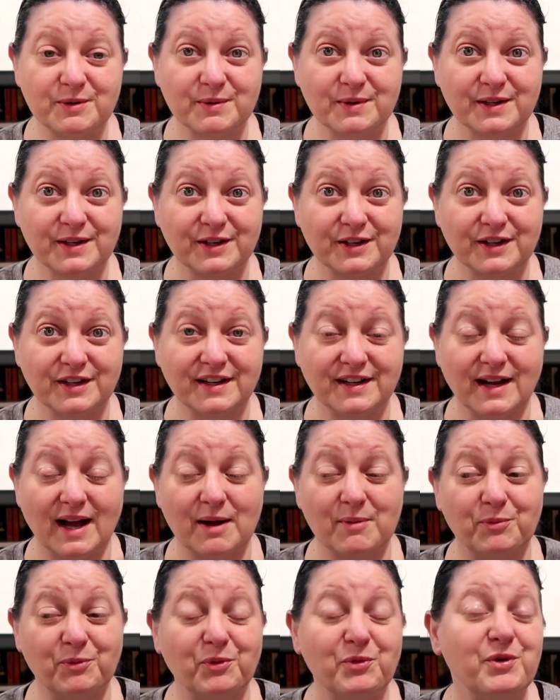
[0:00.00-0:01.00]
really good.
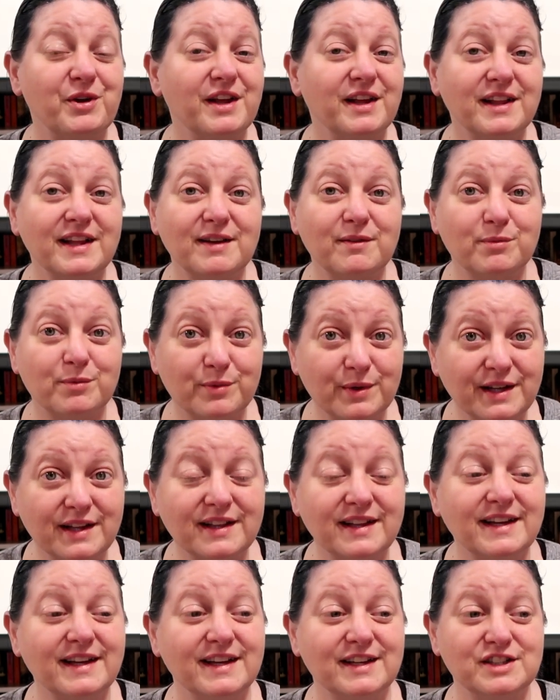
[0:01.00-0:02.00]
I'm really,
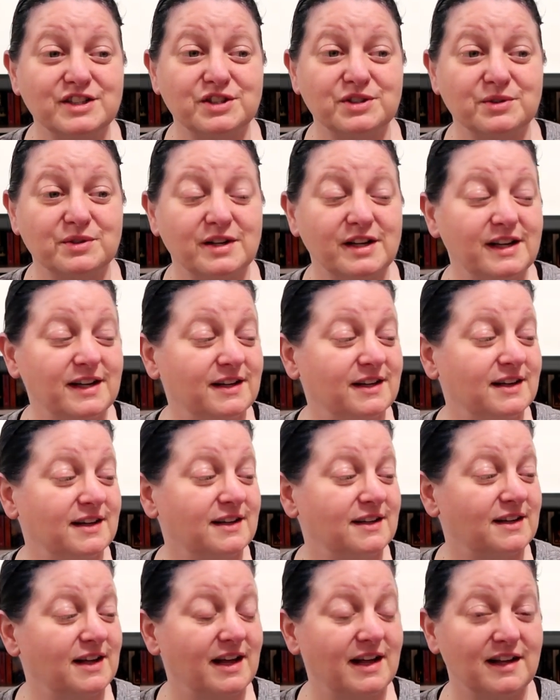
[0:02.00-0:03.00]
really enjoying
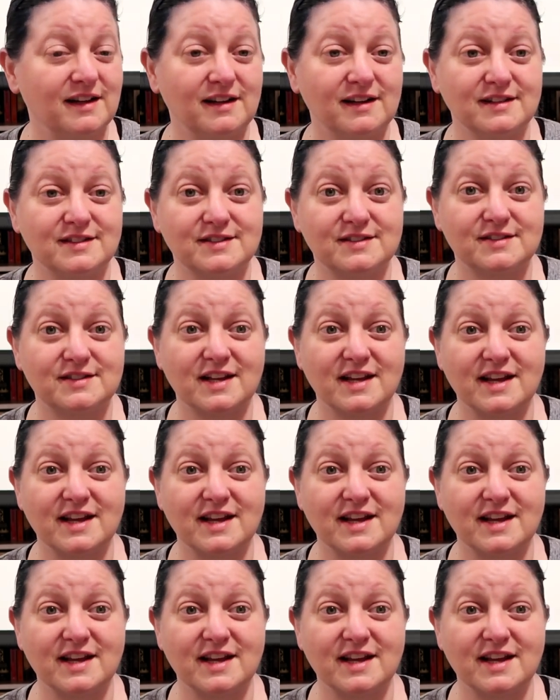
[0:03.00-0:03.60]
it. And it's